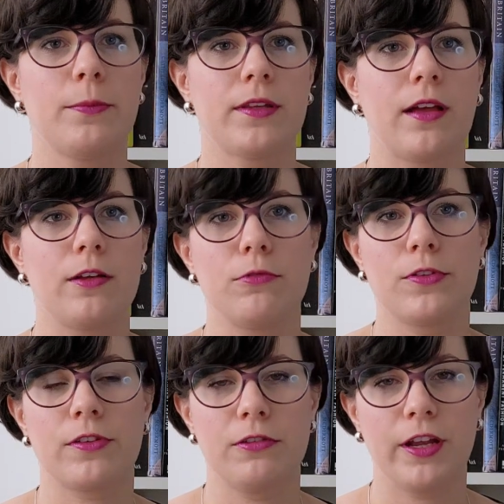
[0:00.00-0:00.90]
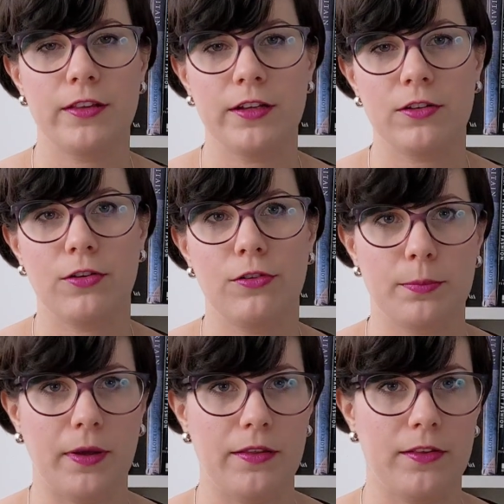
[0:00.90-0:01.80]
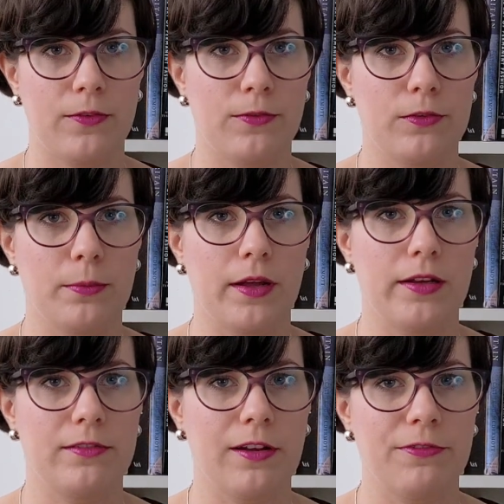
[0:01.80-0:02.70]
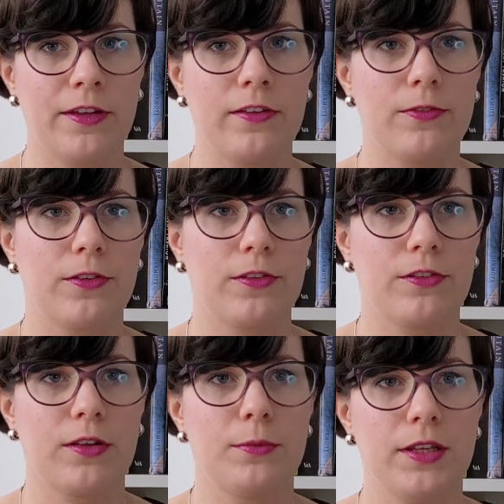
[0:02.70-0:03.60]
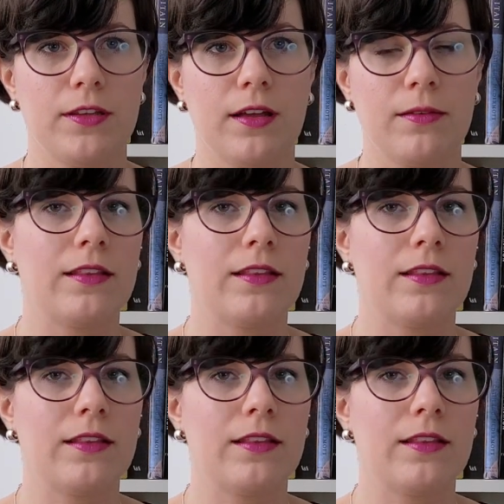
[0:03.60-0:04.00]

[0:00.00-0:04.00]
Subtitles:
but I was creating color palettes for my graphics for social media.